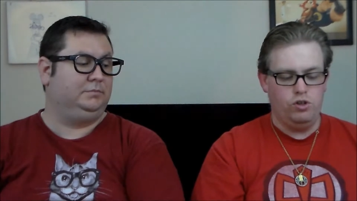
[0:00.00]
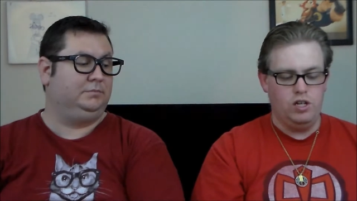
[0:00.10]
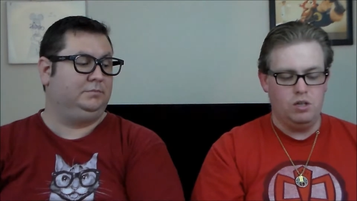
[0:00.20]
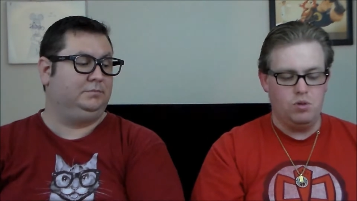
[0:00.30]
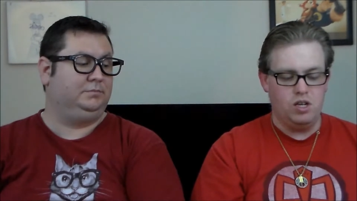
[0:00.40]

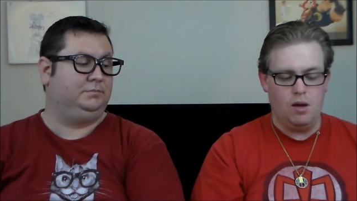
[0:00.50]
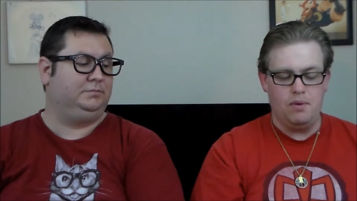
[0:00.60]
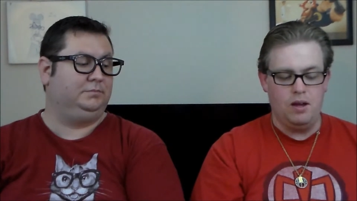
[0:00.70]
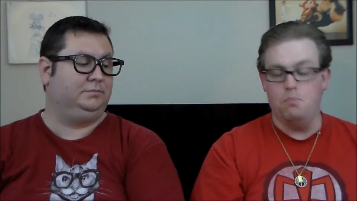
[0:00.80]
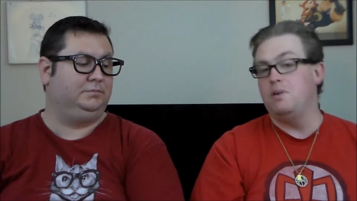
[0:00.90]
Speaker 1: journey to
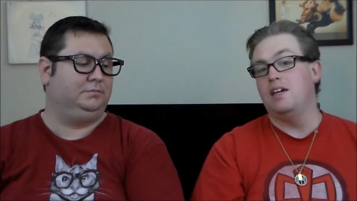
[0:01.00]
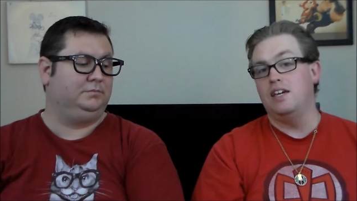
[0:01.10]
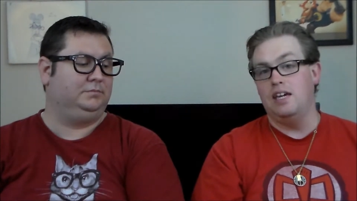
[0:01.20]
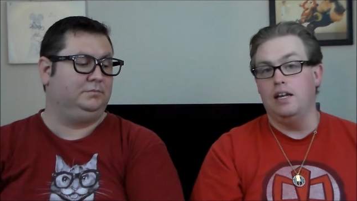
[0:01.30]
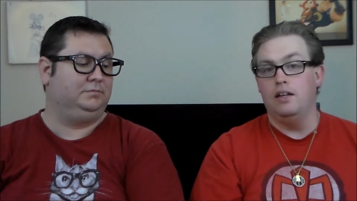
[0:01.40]
becoming a big
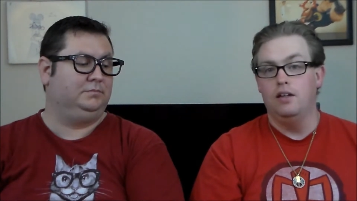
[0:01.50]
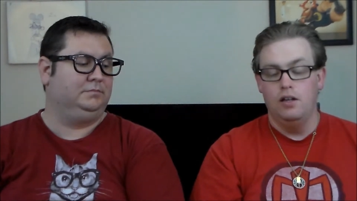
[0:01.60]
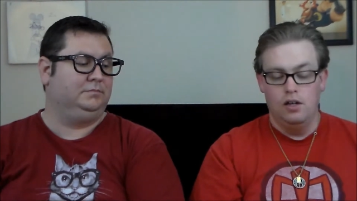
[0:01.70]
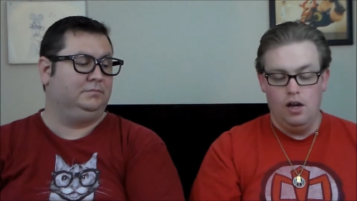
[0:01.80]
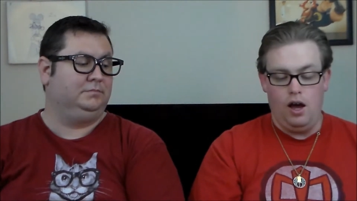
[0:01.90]
kid.
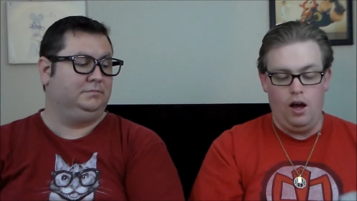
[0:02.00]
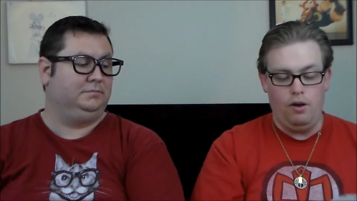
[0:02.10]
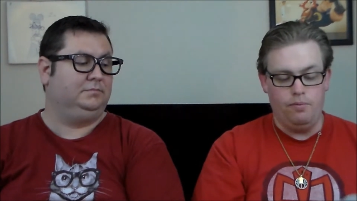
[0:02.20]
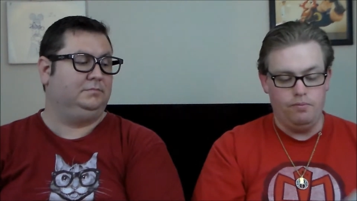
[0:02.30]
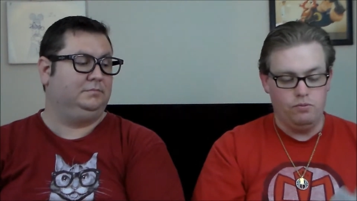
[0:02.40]

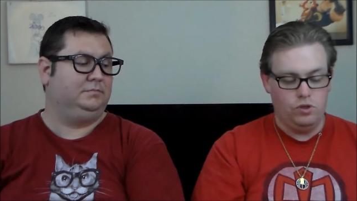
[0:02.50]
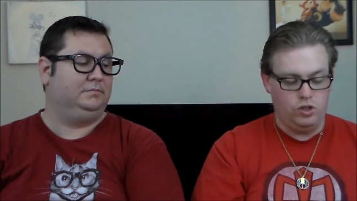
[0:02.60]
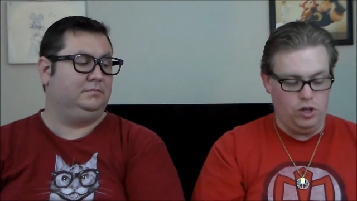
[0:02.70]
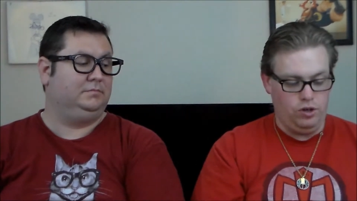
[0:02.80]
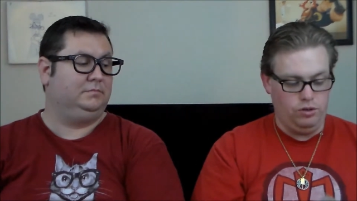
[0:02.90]
Um,
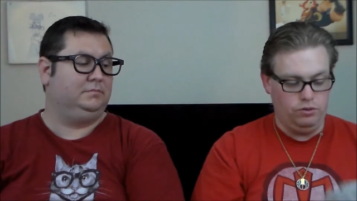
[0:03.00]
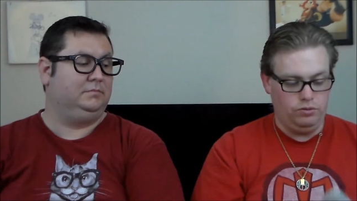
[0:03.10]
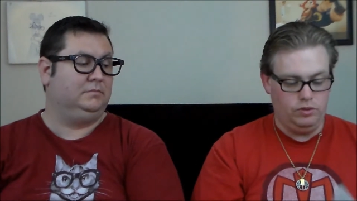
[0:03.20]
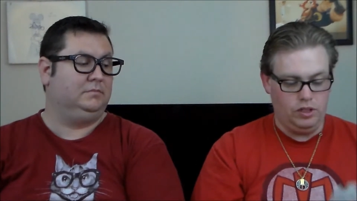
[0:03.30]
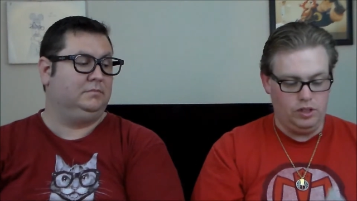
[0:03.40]
so
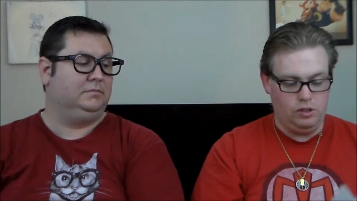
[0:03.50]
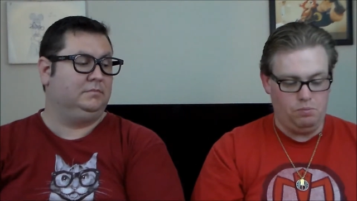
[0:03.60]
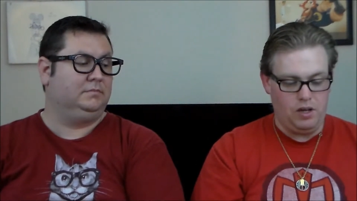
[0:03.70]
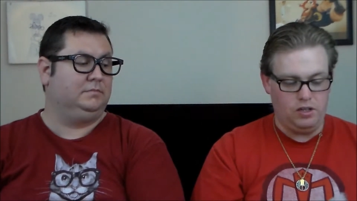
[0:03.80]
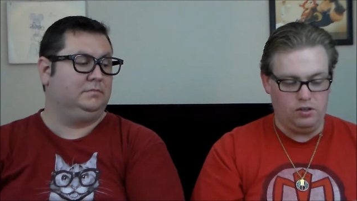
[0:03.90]
this is
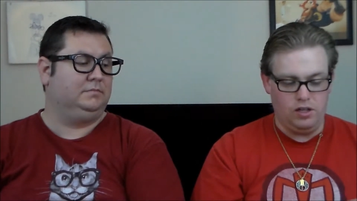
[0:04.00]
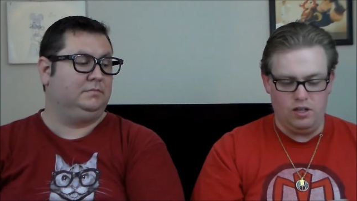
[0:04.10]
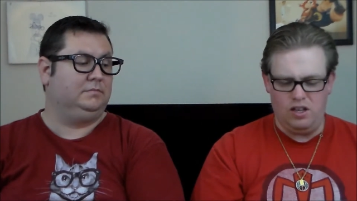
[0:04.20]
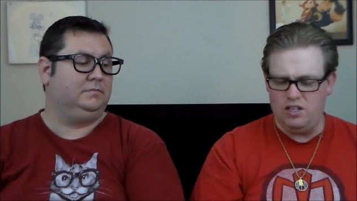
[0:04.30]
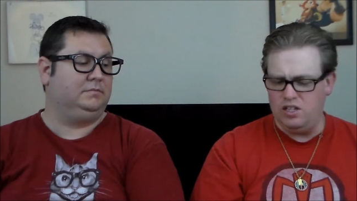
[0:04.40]

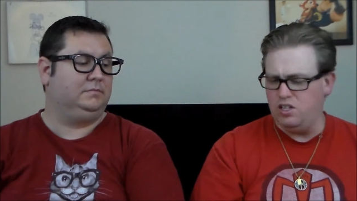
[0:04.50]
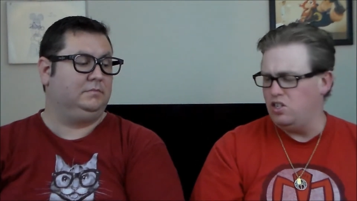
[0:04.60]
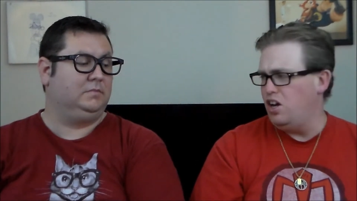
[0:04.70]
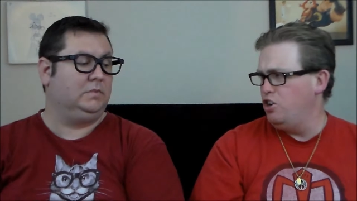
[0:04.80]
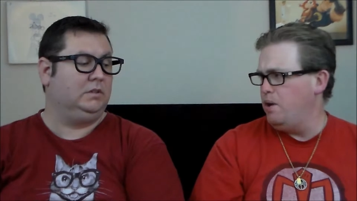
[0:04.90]
basically is this
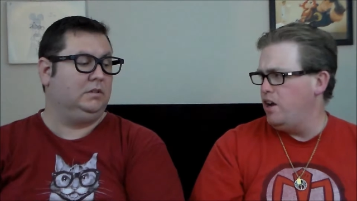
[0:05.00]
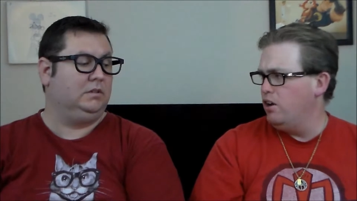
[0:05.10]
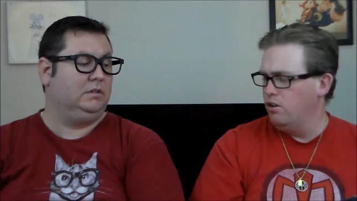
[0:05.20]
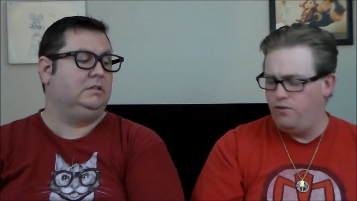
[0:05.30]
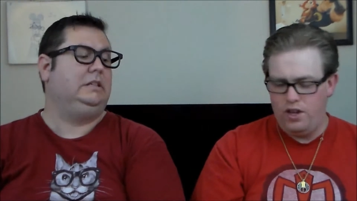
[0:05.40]
his
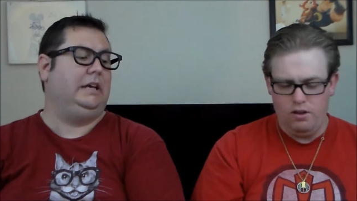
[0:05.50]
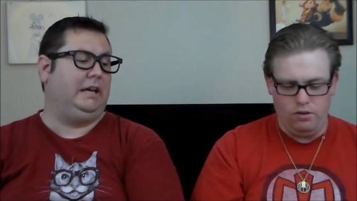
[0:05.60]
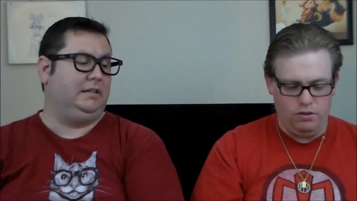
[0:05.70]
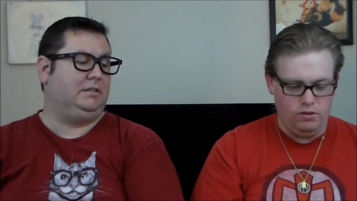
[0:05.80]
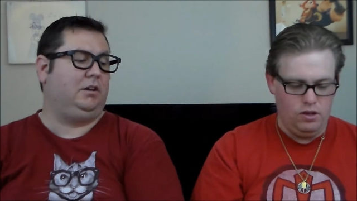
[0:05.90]
autobiography?
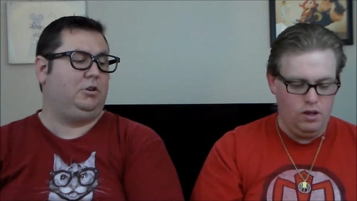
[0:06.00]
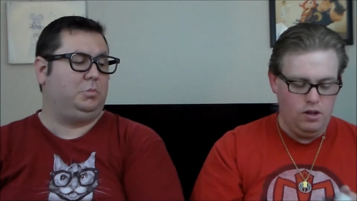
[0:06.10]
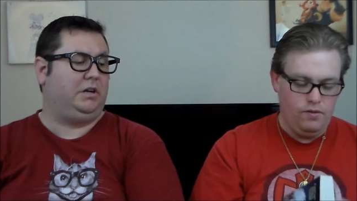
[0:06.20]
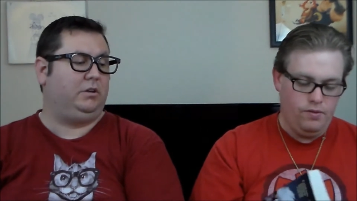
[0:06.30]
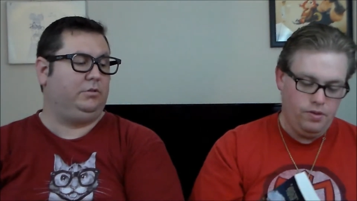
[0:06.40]
Yeah,
Speaker 2: or? it's an
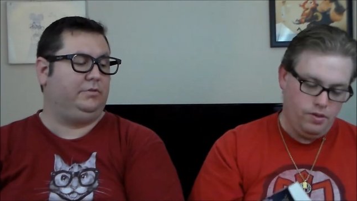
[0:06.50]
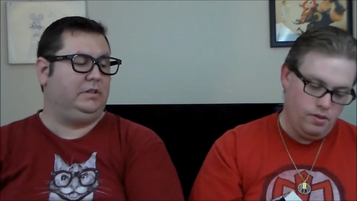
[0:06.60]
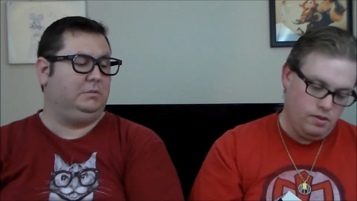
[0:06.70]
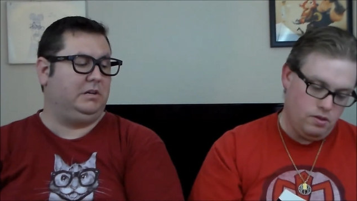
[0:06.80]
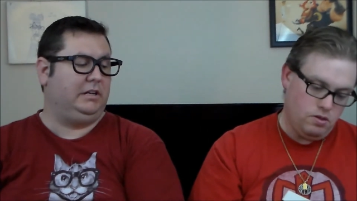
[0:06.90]

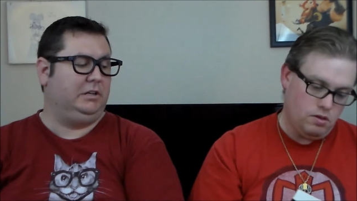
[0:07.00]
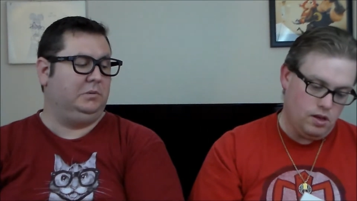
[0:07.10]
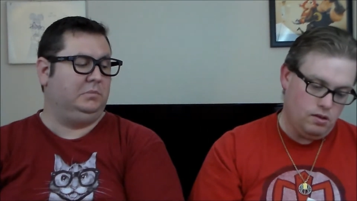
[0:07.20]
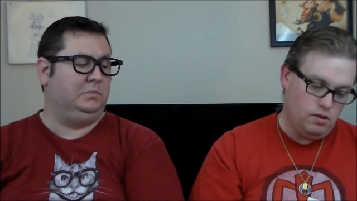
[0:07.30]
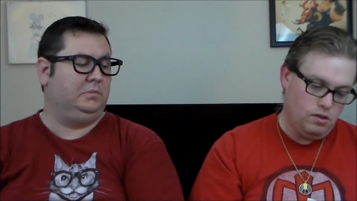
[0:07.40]
autobiography by him.
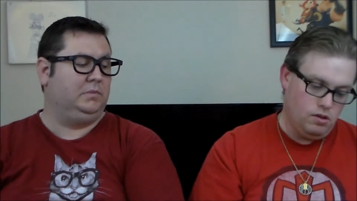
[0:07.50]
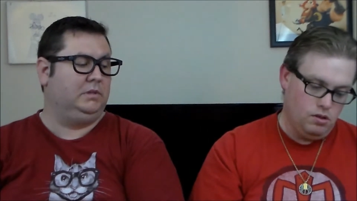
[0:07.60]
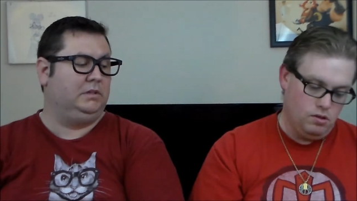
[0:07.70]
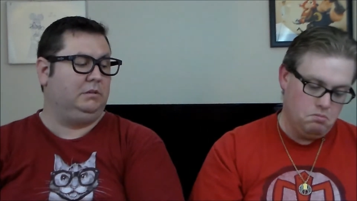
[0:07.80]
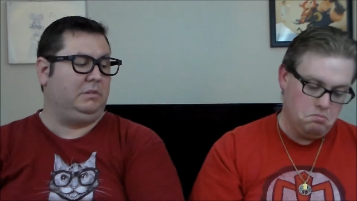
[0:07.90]
Okay.
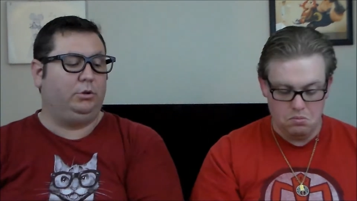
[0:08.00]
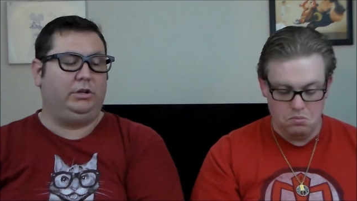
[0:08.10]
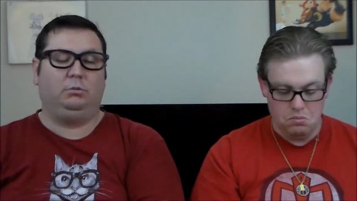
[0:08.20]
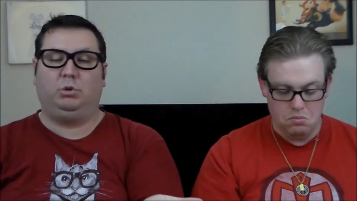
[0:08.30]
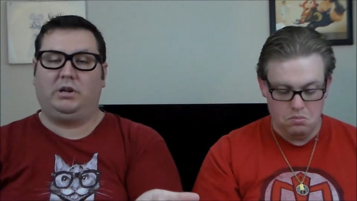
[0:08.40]

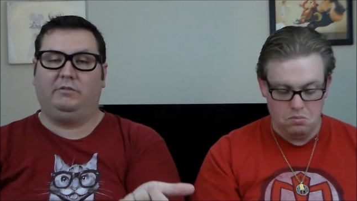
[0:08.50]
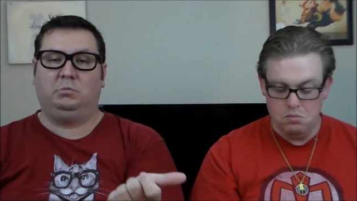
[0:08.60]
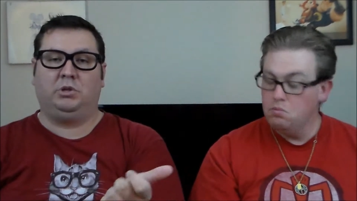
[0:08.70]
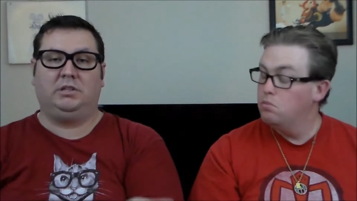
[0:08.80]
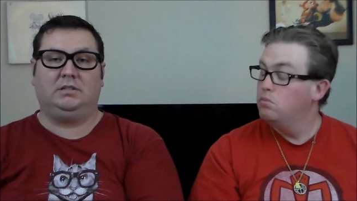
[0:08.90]
Including a book every
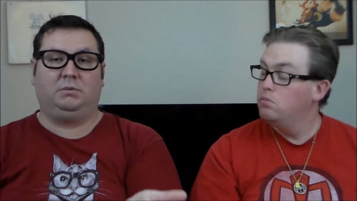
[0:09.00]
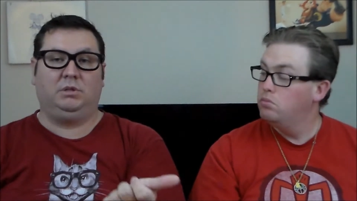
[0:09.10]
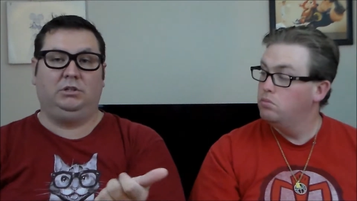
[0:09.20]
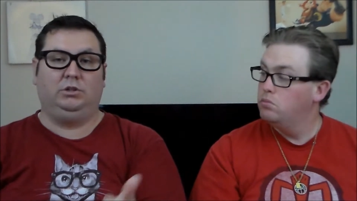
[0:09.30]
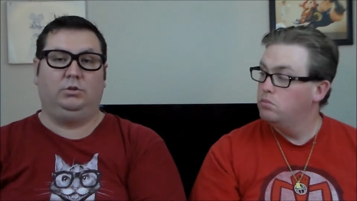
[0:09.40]
month is
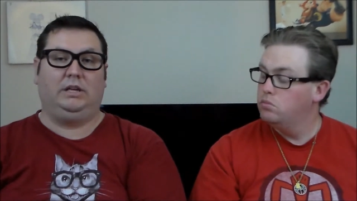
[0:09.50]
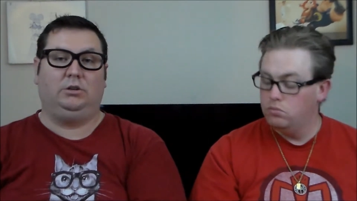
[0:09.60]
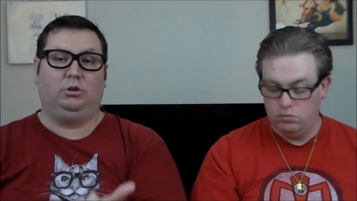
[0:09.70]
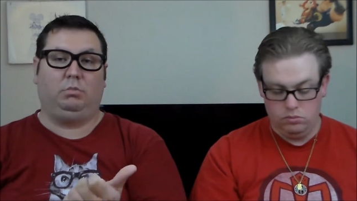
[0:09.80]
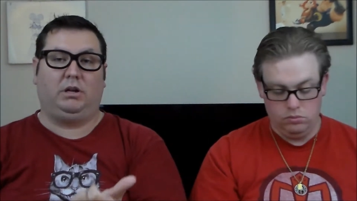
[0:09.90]
something new that is